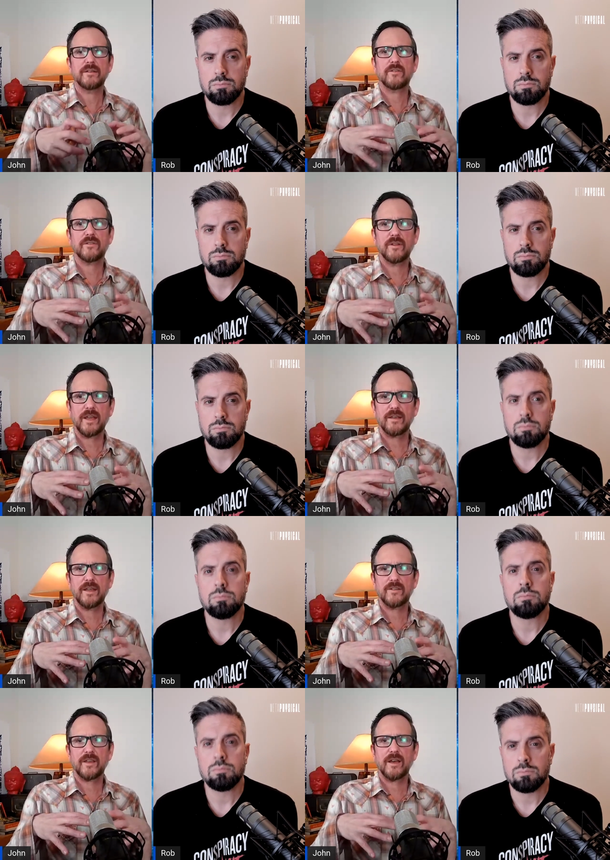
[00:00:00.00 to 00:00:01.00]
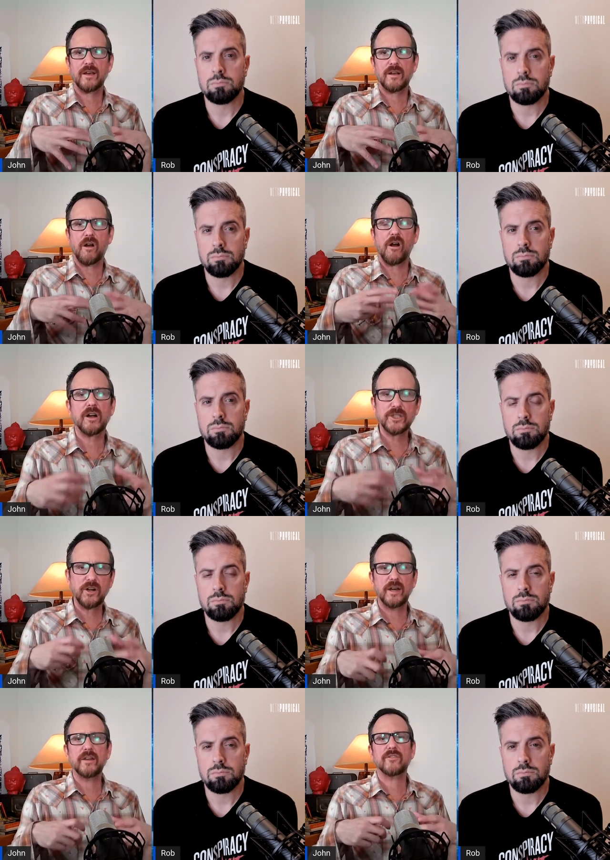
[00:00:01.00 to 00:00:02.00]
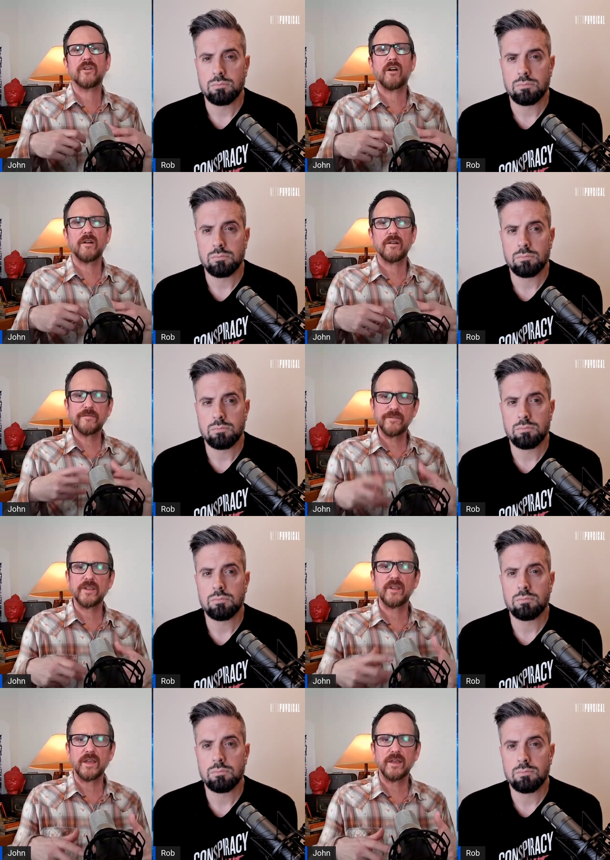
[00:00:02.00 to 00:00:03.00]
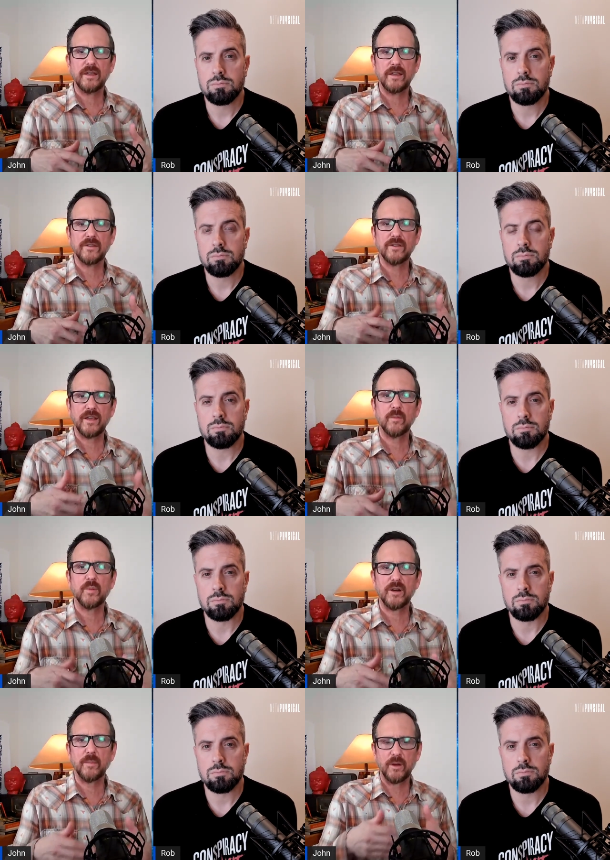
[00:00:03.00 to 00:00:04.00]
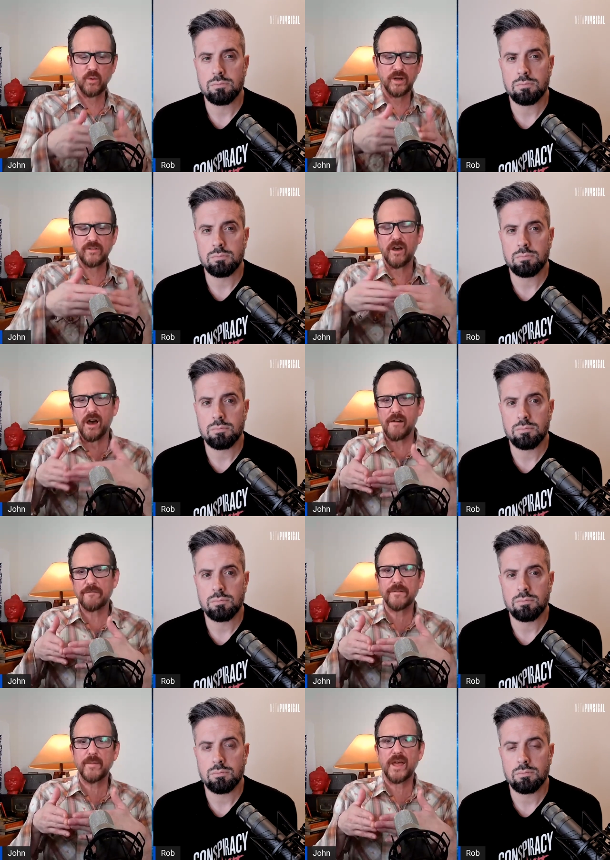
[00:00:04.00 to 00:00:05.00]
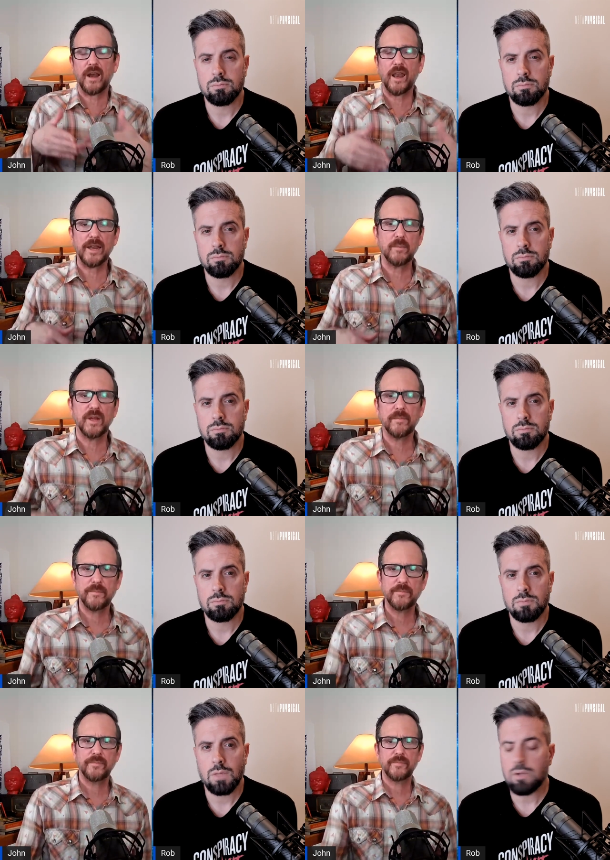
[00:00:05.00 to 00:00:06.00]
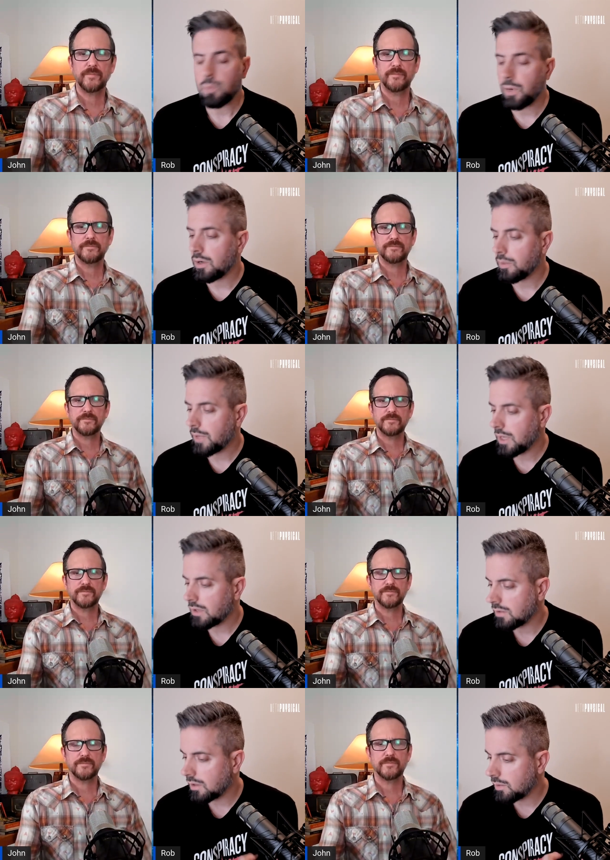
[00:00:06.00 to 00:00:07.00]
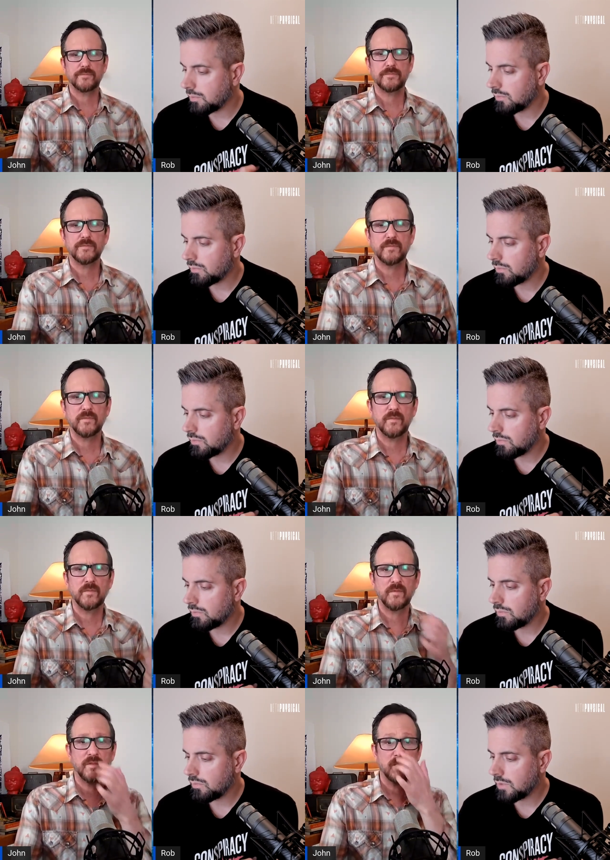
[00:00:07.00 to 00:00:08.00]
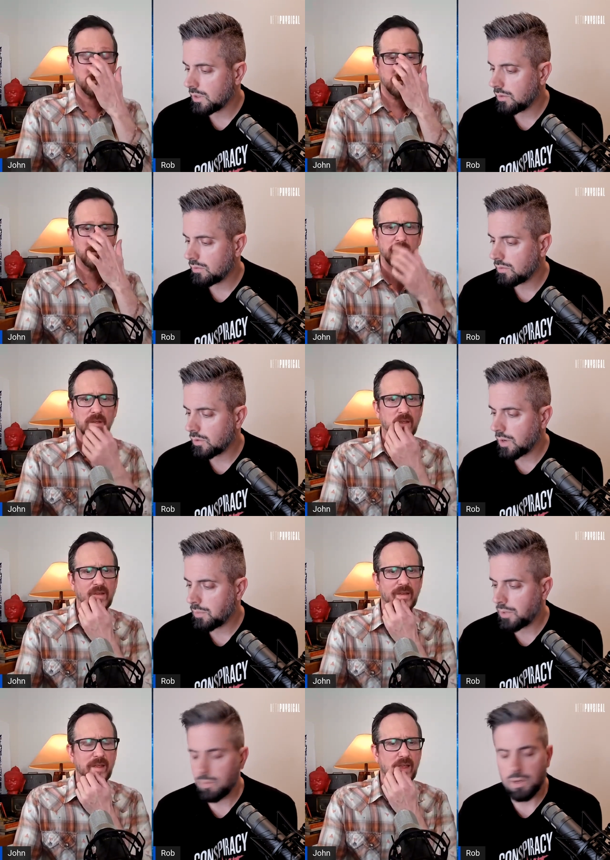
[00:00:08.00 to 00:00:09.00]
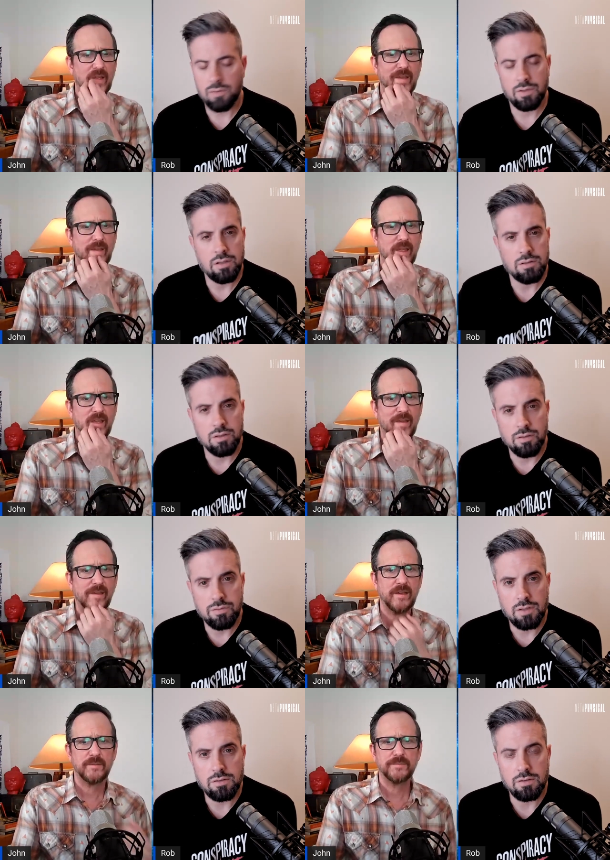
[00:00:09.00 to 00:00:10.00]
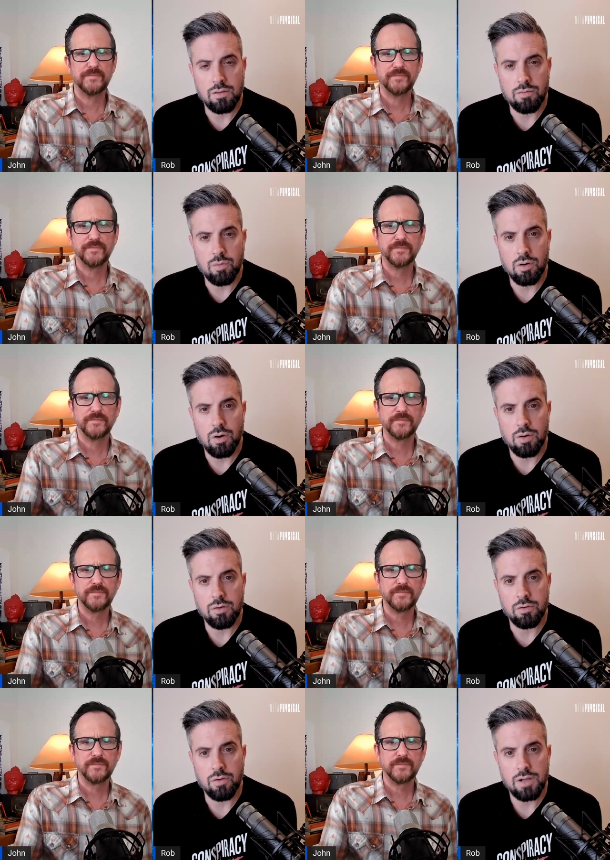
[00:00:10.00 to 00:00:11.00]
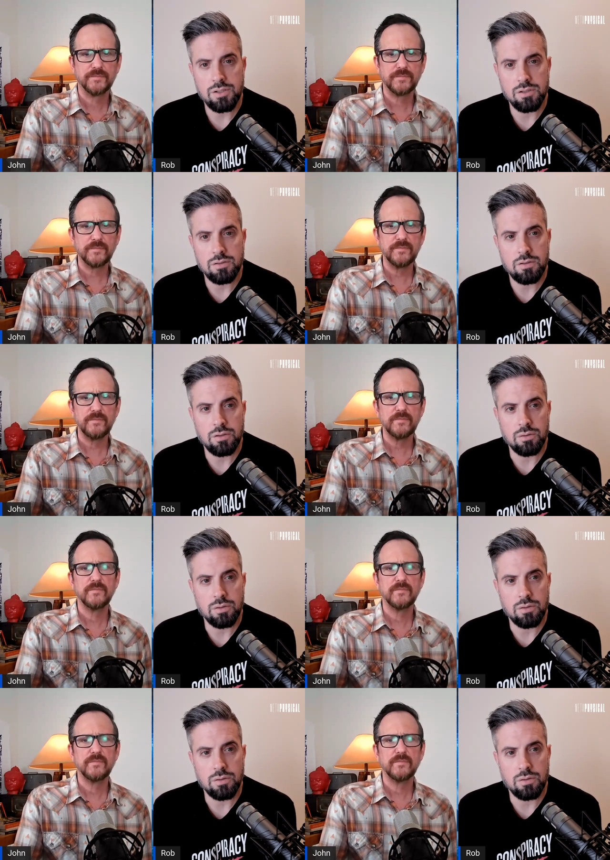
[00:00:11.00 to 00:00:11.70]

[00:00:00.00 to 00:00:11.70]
Speaker 1: this like, it's like a car trying to start feeling inside mm. the pyramid when it's off from that alignment.
Speaker 2: That's weird because um, the the Great Pyramid of Giza faces the four cardinal directions too. Like